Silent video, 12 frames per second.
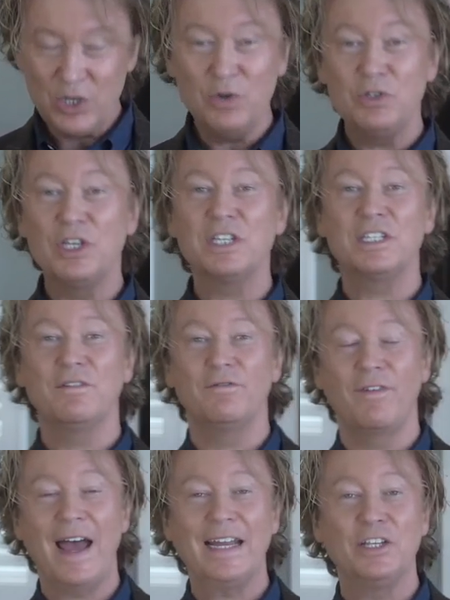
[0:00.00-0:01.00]
You just
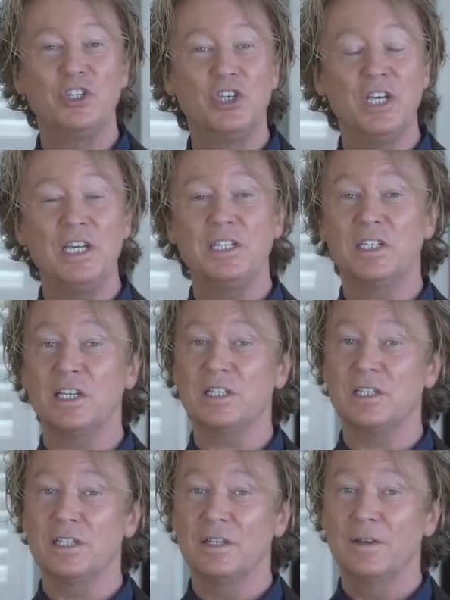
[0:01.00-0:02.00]
invited
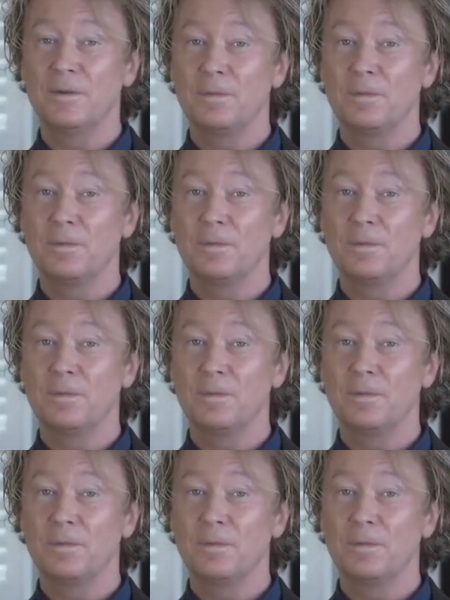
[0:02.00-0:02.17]
Jesus,